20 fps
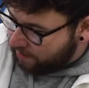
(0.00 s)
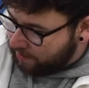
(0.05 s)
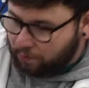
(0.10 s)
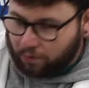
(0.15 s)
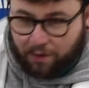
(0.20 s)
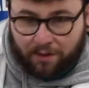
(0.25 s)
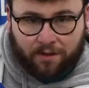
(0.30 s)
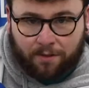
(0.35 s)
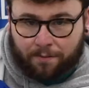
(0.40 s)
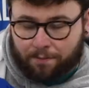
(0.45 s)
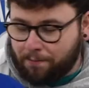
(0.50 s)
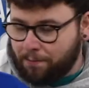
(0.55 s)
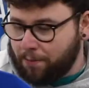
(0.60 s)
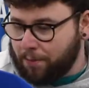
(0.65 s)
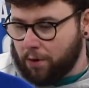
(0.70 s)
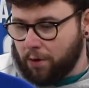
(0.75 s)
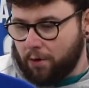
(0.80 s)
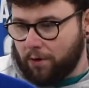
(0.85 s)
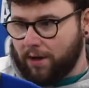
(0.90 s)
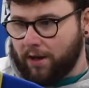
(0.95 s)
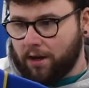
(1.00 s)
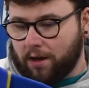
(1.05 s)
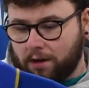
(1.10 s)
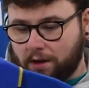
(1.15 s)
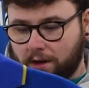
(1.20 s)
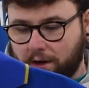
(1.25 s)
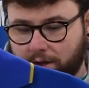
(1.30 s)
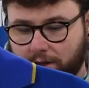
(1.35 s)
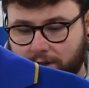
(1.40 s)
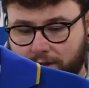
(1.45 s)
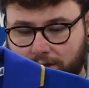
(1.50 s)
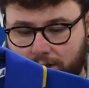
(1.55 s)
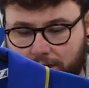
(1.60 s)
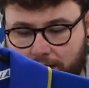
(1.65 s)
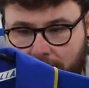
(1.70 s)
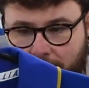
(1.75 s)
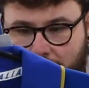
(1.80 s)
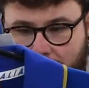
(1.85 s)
This one's purely on looks.